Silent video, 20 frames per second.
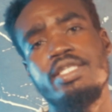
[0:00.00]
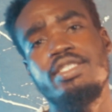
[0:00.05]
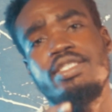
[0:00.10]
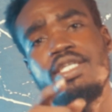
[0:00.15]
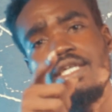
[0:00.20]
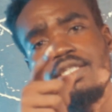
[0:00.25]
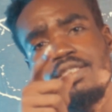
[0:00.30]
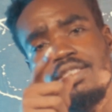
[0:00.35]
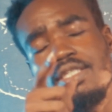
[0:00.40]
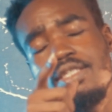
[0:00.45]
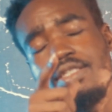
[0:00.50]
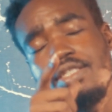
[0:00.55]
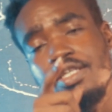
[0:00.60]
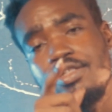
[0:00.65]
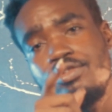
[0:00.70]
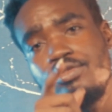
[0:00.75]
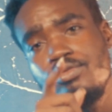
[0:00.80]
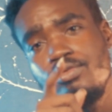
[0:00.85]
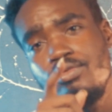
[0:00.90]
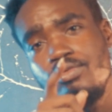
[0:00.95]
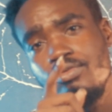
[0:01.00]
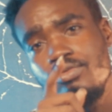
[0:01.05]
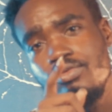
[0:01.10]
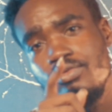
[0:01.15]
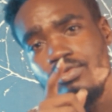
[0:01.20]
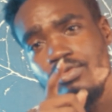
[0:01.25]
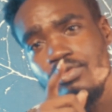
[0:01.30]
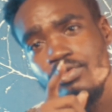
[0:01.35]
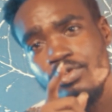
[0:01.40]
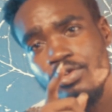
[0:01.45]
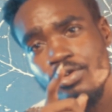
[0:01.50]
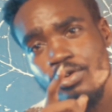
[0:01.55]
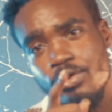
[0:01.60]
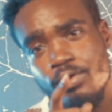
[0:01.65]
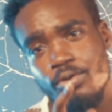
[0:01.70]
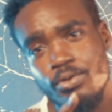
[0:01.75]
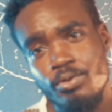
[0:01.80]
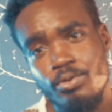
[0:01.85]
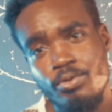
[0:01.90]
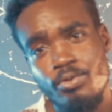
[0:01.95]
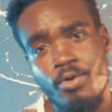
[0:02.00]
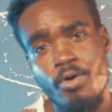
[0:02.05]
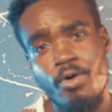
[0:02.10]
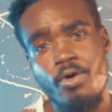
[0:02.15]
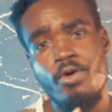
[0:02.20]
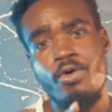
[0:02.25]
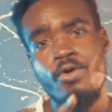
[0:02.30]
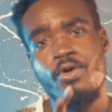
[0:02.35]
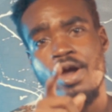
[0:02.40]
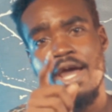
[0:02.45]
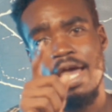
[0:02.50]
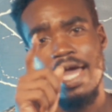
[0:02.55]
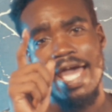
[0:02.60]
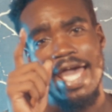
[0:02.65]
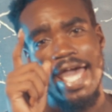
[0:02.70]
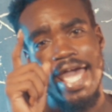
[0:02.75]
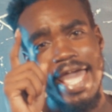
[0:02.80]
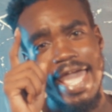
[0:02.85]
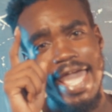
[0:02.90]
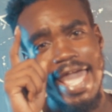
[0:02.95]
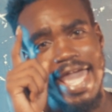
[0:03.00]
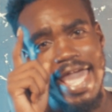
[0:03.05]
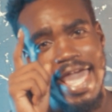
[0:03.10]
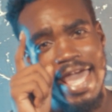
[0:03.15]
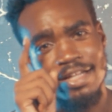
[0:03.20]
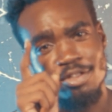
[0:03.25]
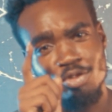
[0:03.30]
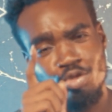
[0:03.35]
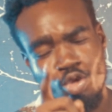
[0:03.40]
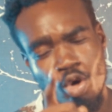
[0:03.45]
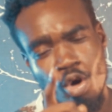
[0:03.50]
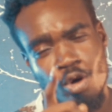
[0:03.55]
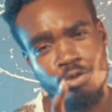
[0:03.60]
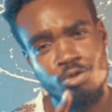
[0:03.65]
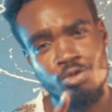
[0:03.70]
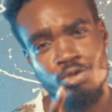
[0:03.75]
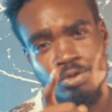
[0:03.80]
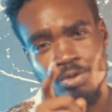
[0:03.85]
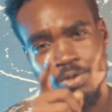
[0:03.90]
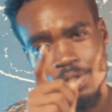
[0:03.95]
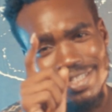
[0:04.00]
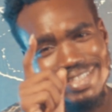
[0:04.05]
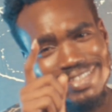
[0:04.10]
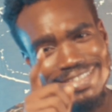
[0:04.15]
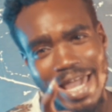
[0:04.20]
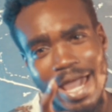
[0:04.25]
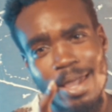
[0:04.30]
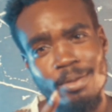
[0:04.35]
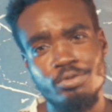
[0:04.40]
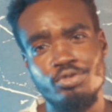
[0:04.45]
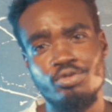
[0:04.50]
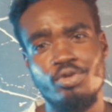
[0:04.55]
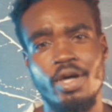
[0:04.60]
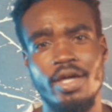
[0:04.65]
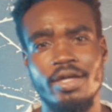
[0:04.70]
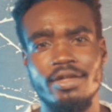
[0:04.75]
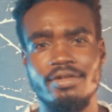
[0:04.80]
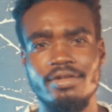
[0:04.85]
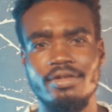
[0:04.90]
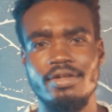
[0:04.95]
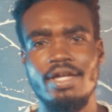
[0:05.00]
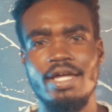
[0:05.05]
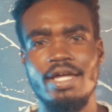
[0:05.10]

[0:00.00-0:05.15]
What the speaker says: Just go and talk to Times Square.